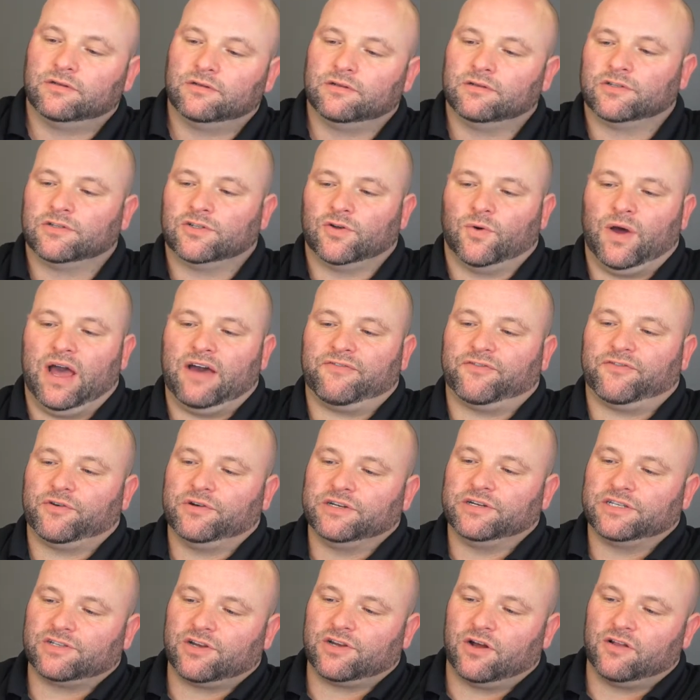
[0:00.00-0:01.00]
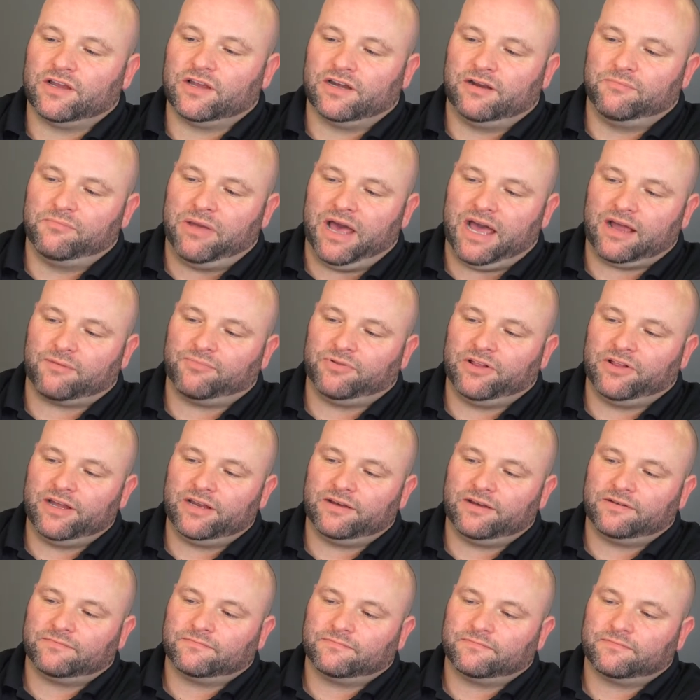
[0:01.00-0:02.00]
So after installing a
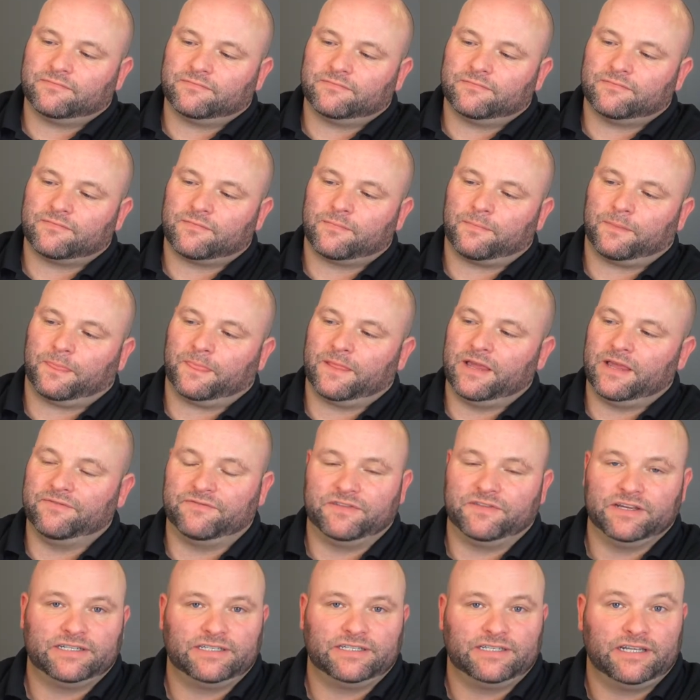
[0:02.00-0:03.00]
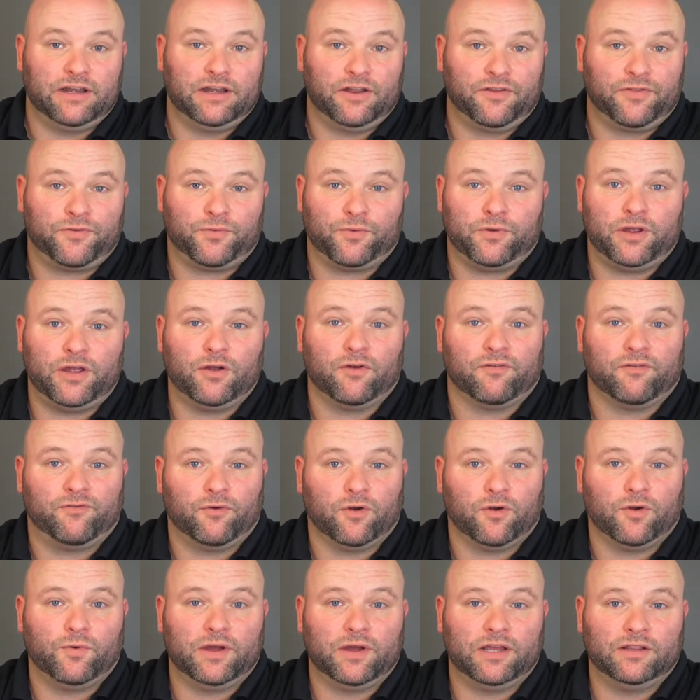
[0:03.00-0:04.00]
backplate, if this is in a 3-
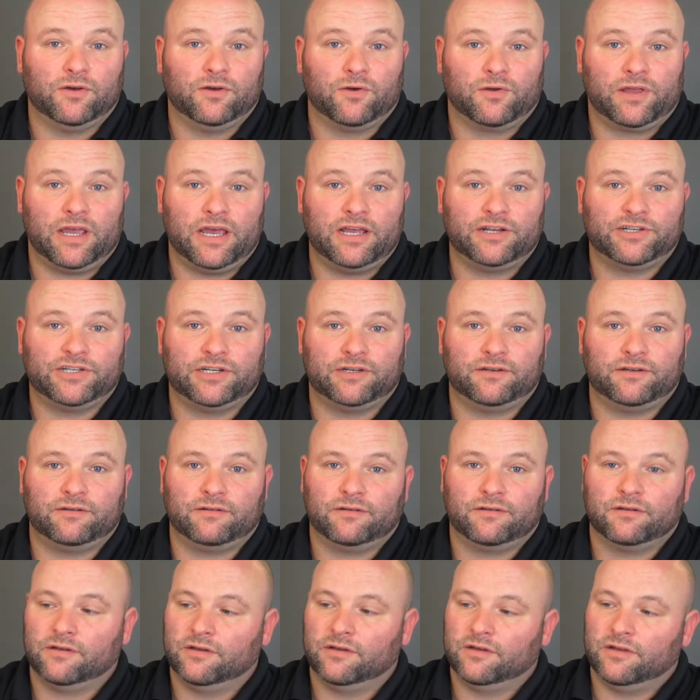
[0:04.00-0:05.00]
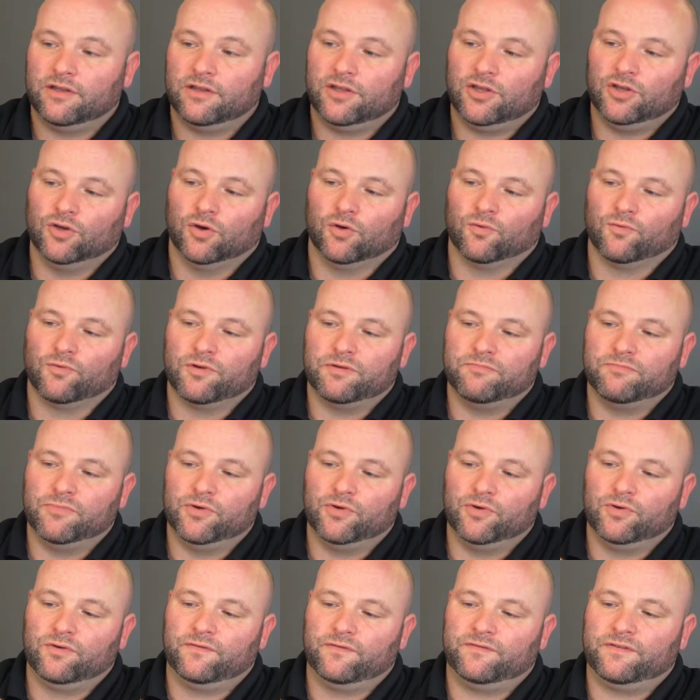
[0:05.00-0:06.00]
or 4-way location, you'll
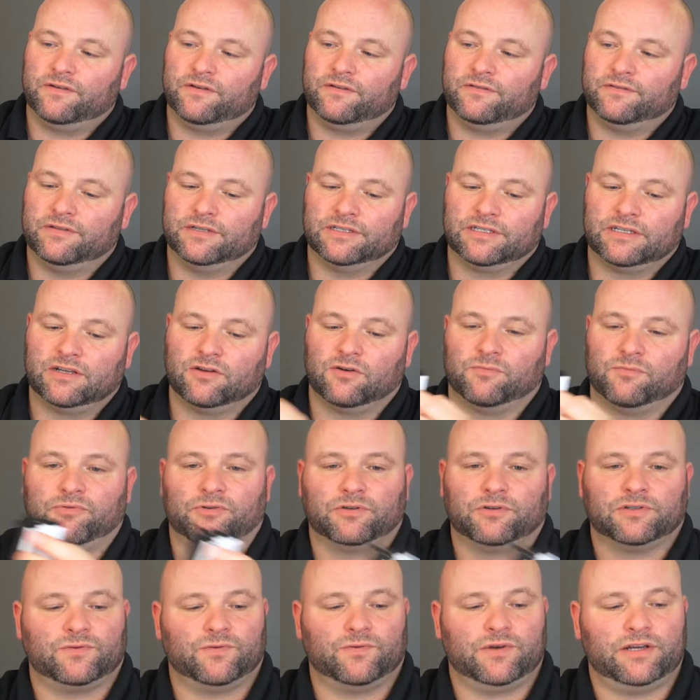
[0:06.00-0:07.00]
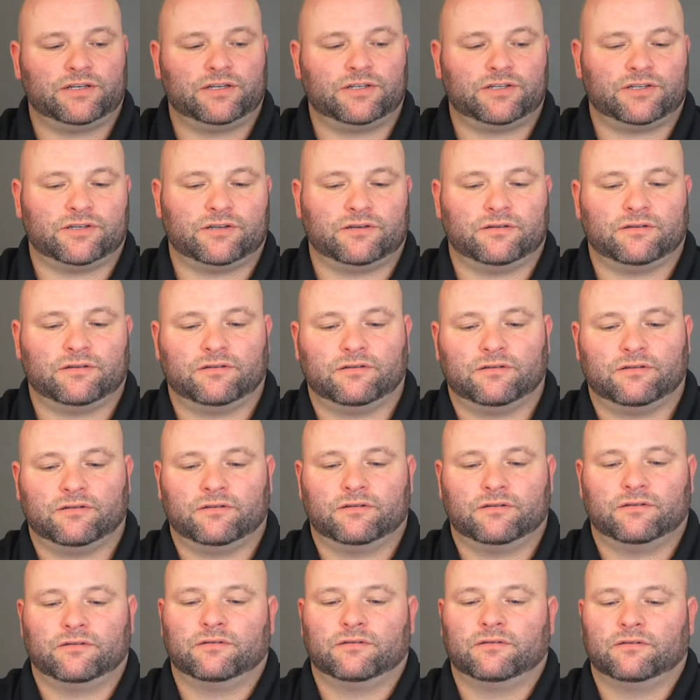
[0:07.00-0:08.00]
remove the single pole switch
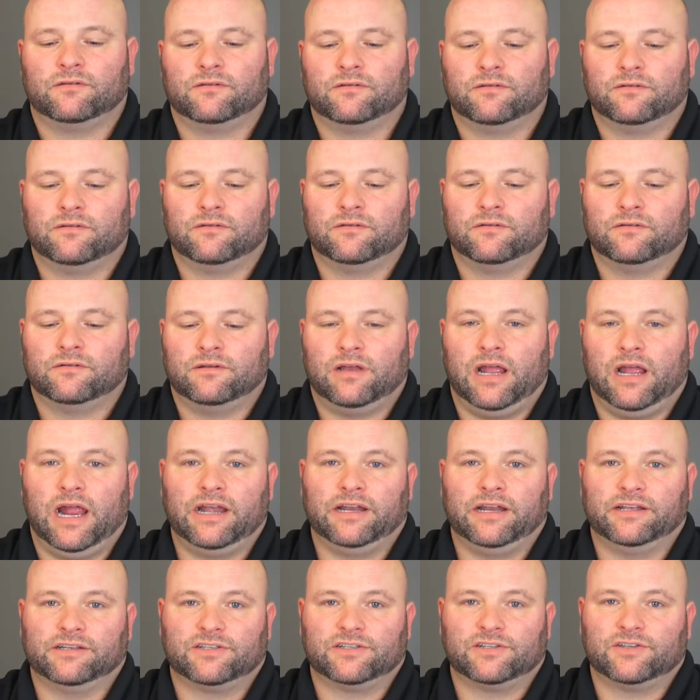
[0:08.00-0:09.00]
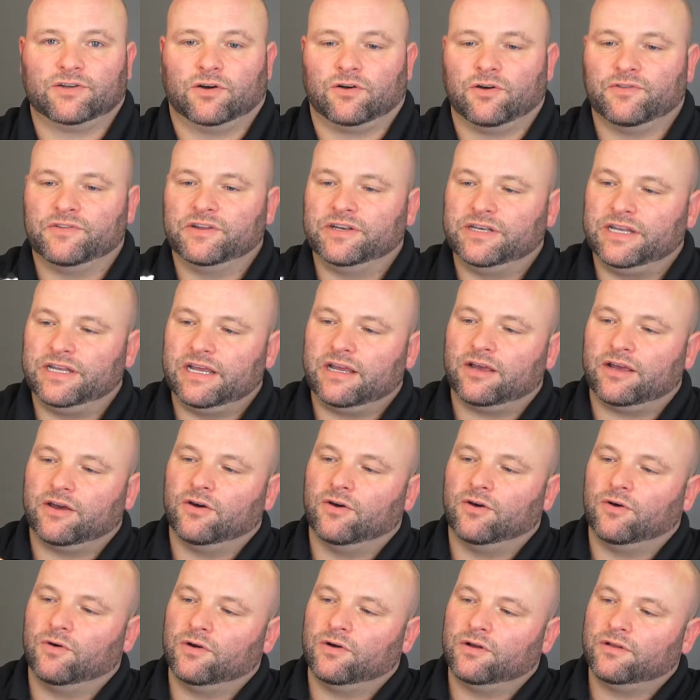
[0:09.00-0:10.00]
and install the
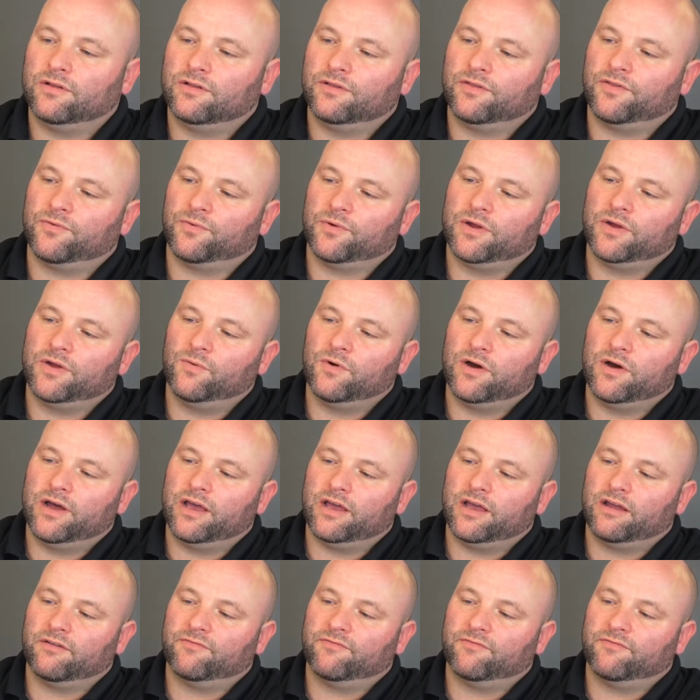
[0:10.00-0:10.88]
Deco 3-way,